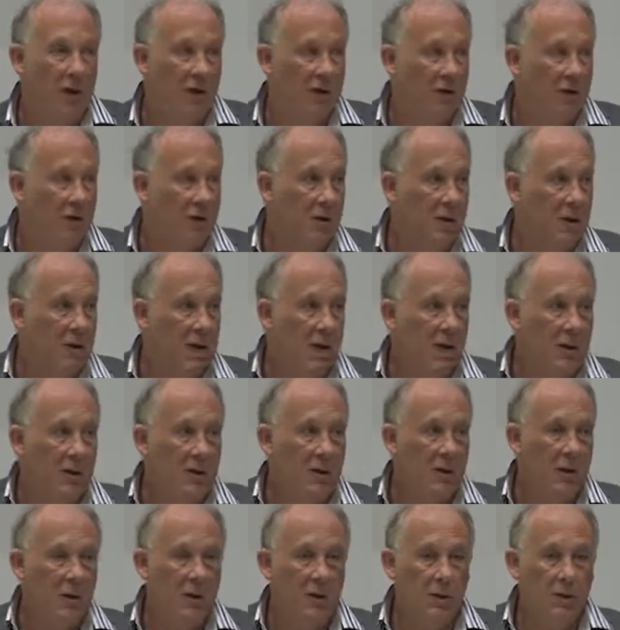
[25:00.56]
us
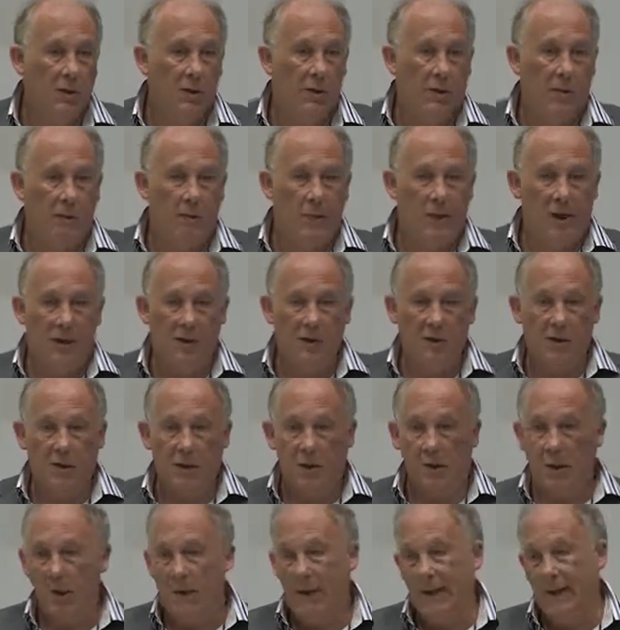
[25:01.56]
to
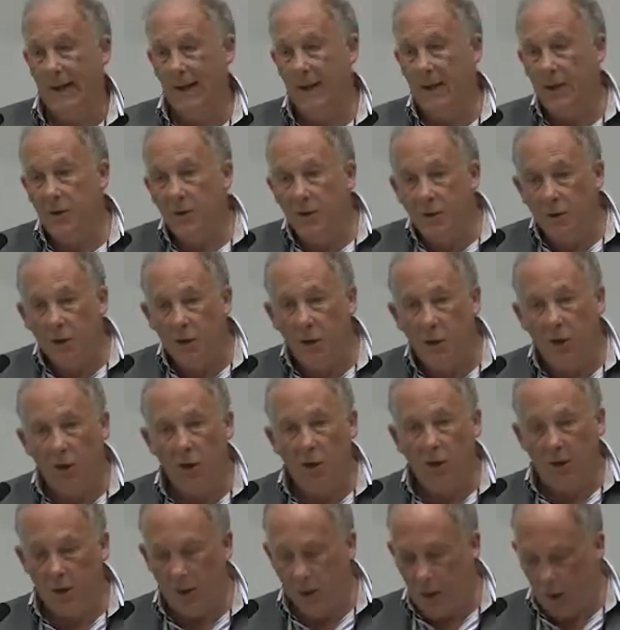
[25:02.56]
better
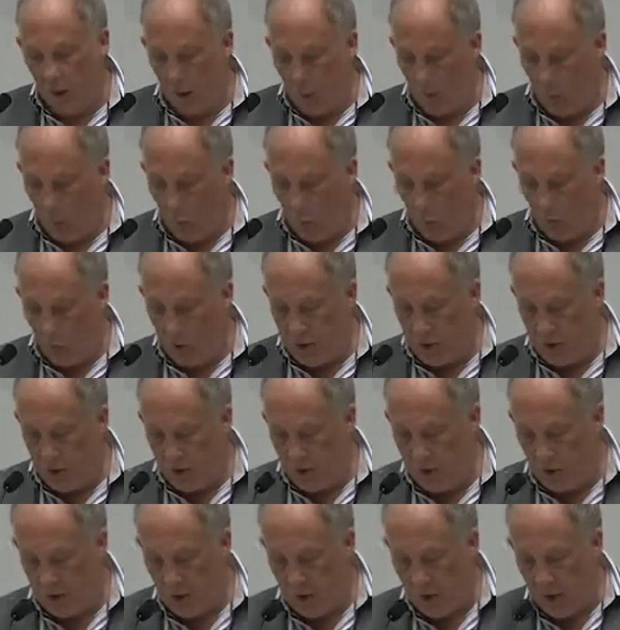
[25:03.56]
internally
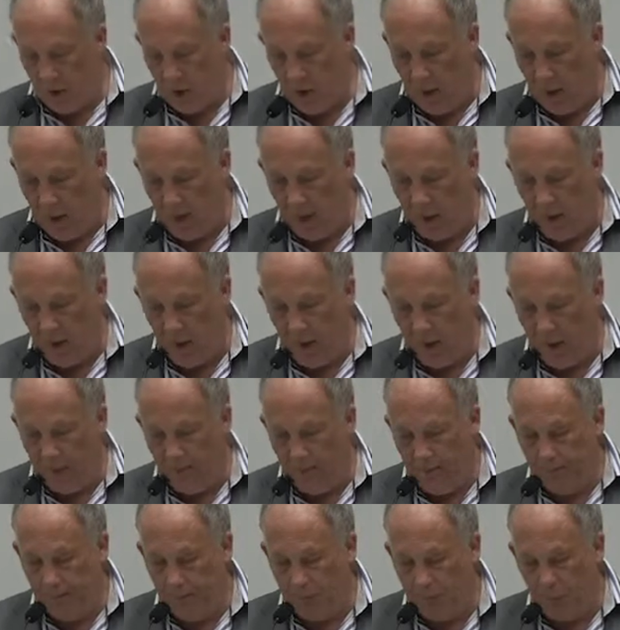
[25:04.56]
audit
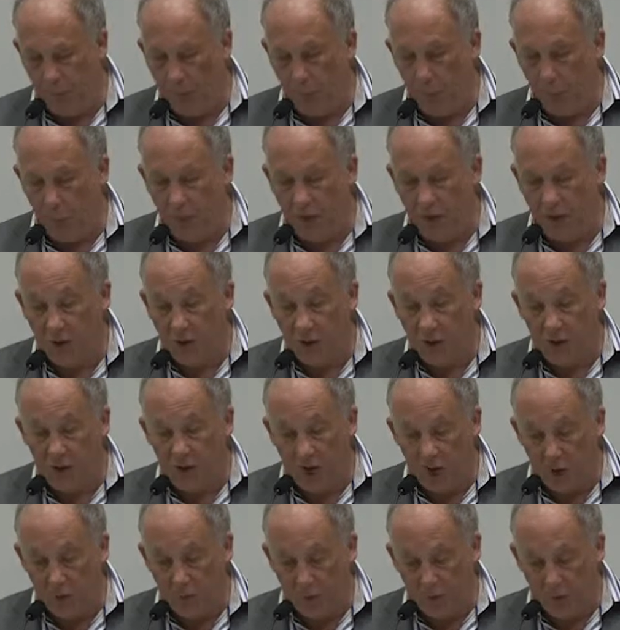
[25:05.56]

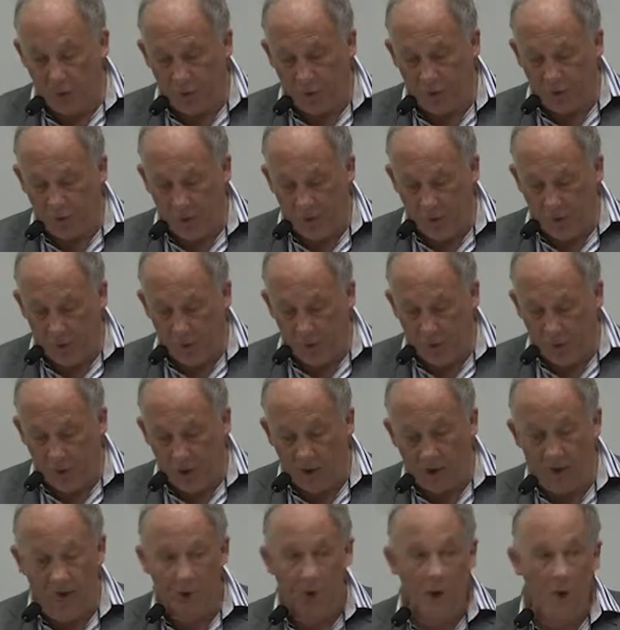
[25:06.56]
research outputs
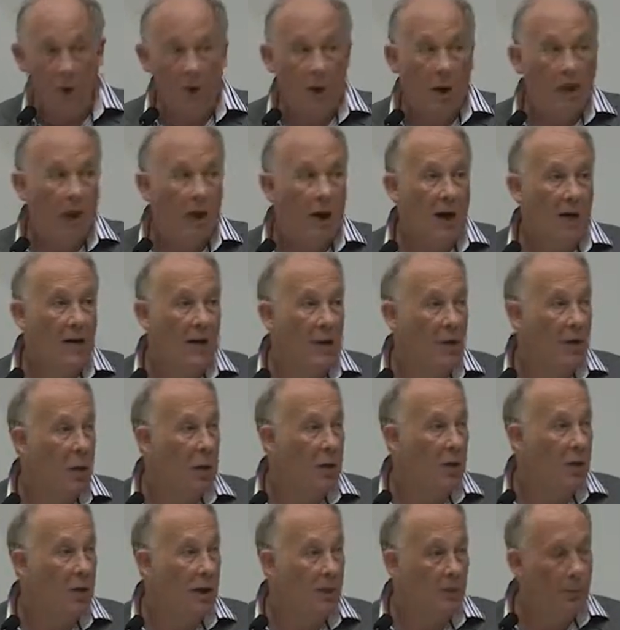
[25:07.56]
anyway. So I think
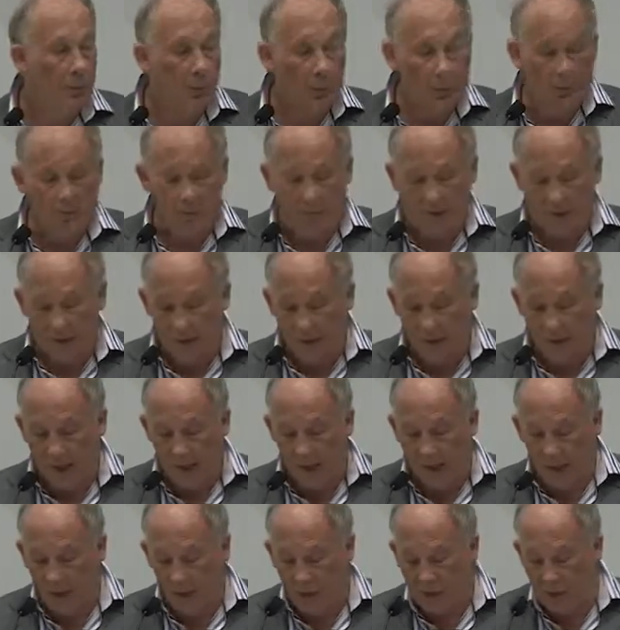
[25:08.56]
there are a number of
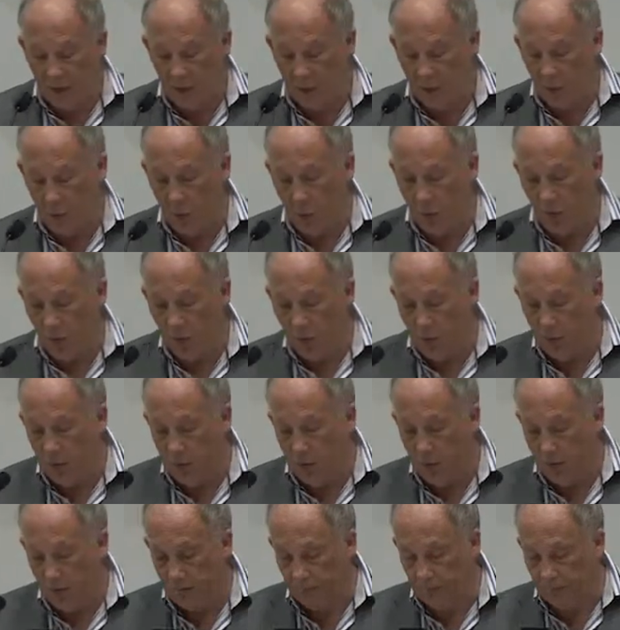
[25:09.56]
gains to
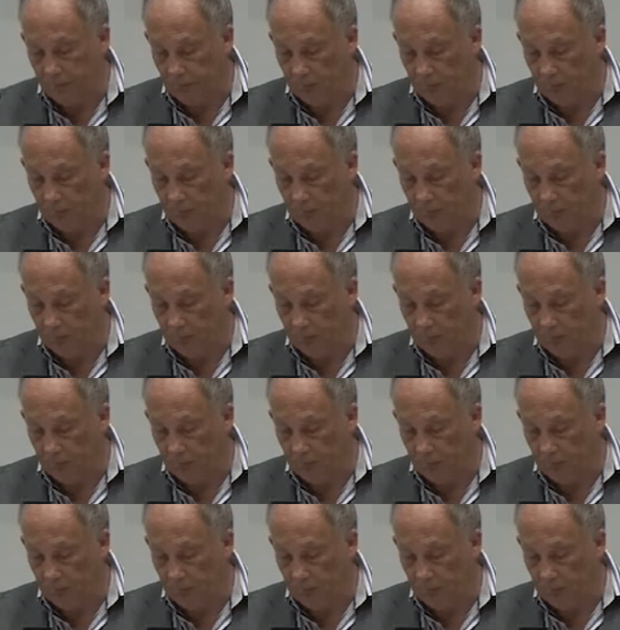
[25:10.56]
us.